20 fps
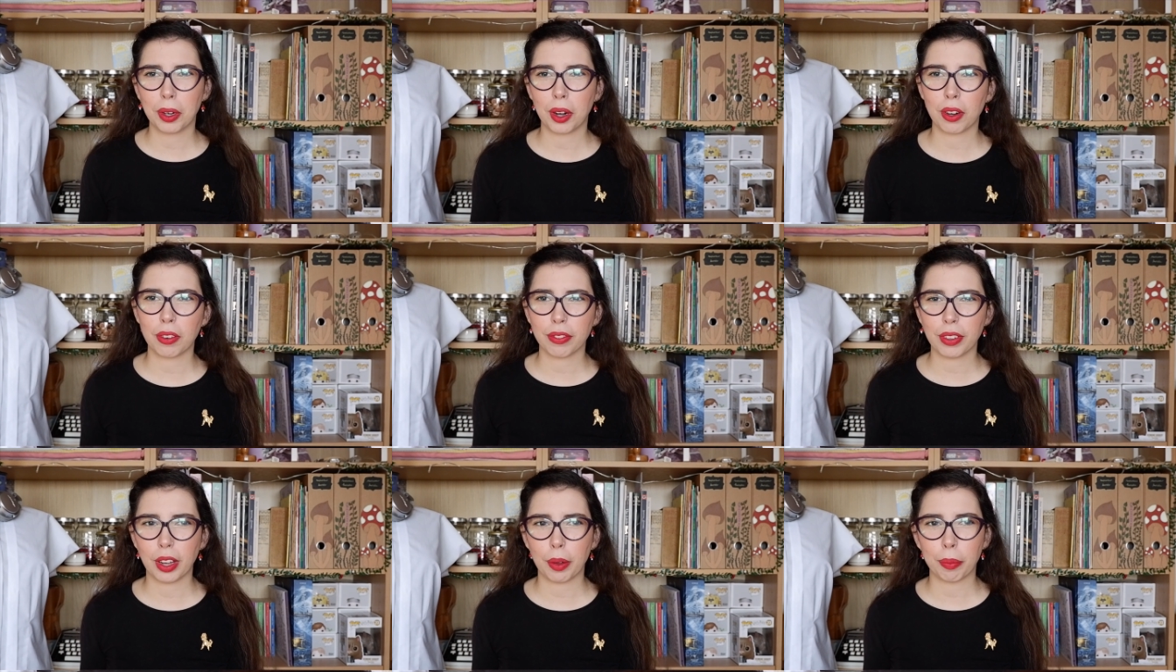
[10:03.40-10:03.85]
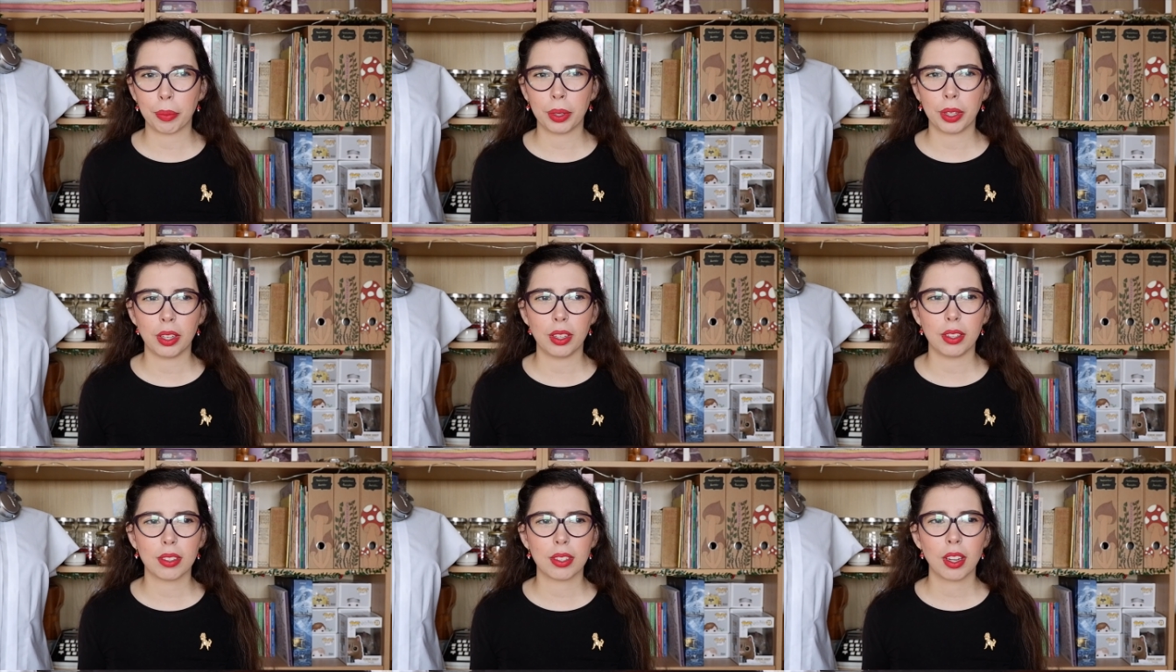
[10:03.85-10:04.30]
in our
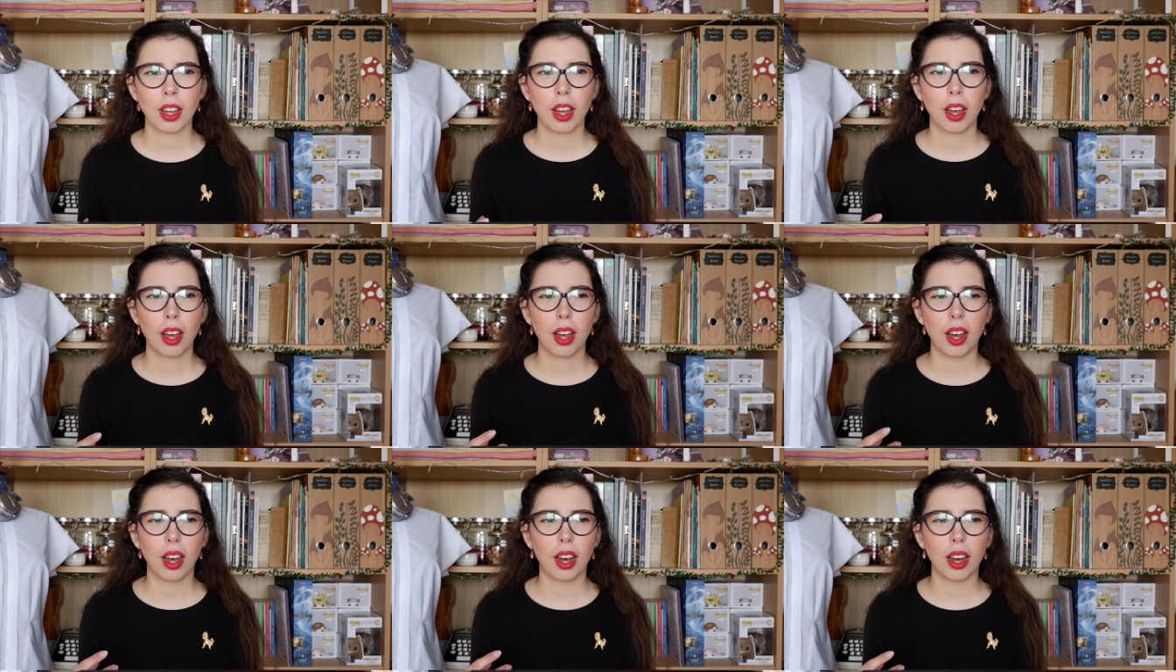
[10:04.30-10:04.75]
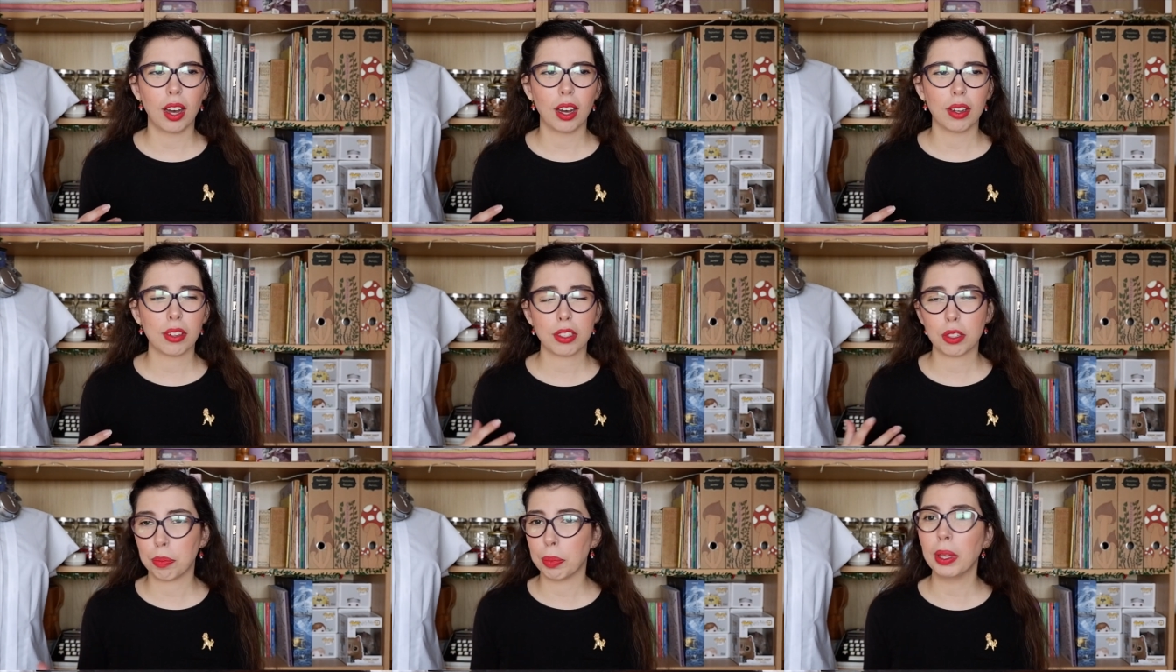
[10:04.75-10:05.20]
families
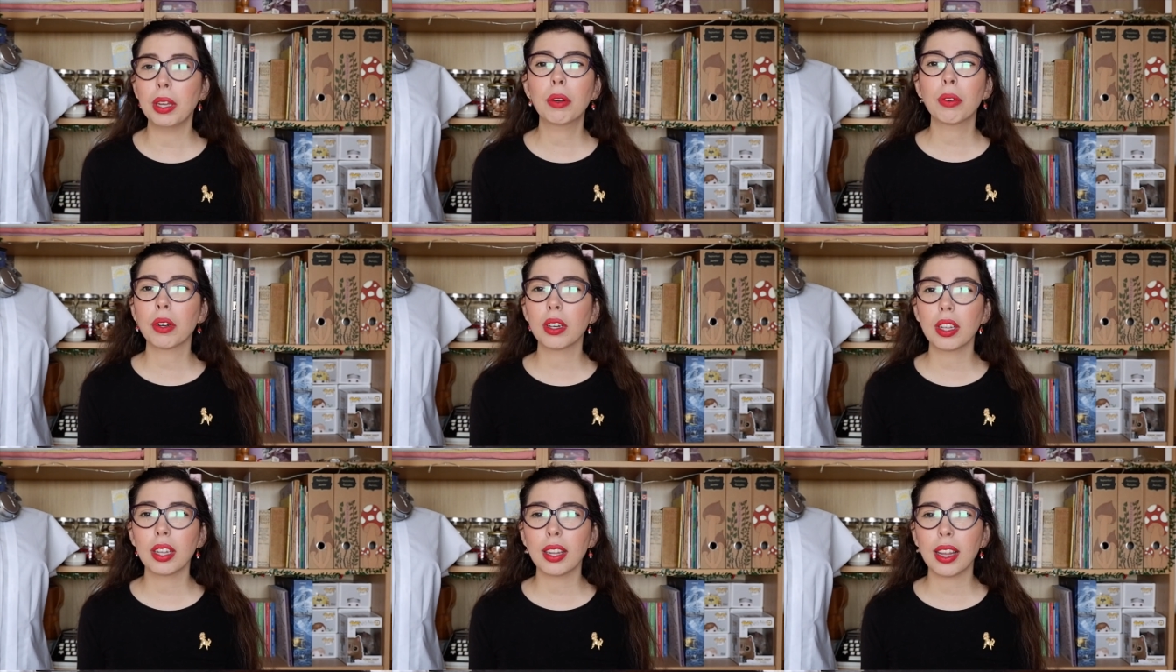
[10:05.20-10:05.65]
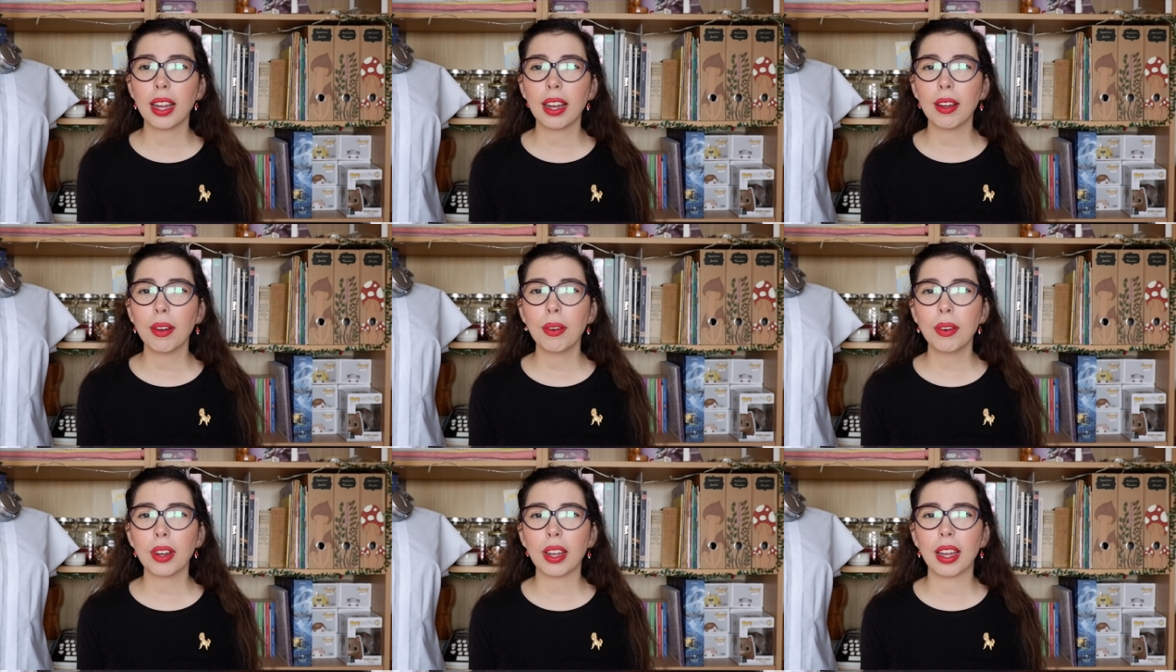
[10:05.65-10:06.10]
speak really
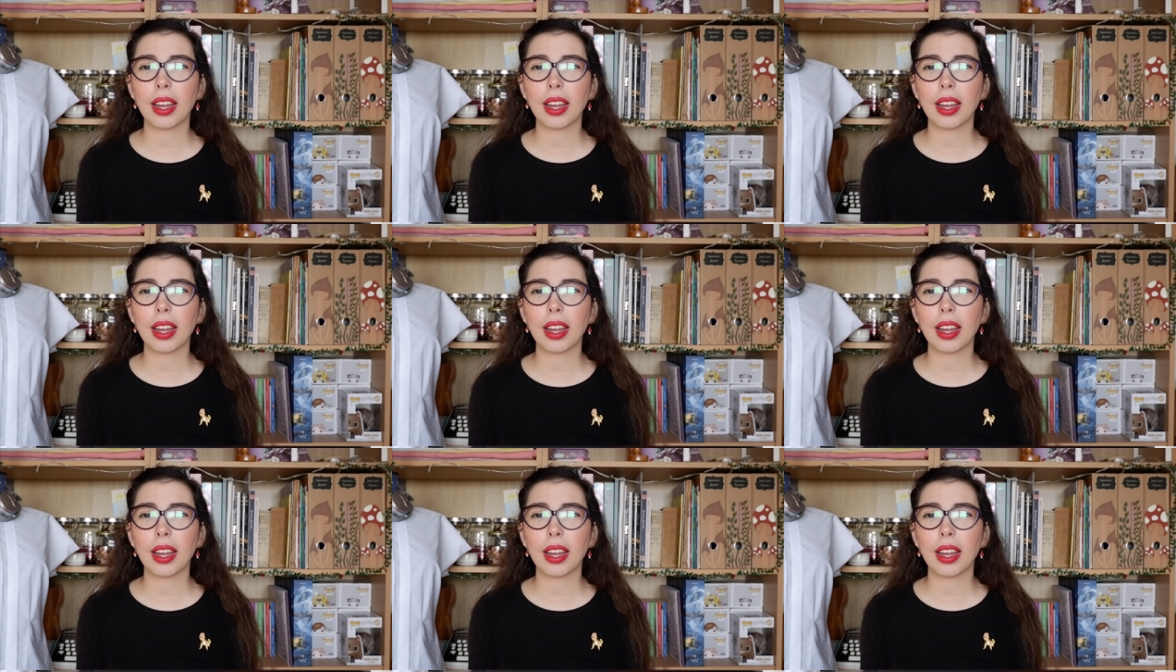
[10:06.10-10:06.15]
loud,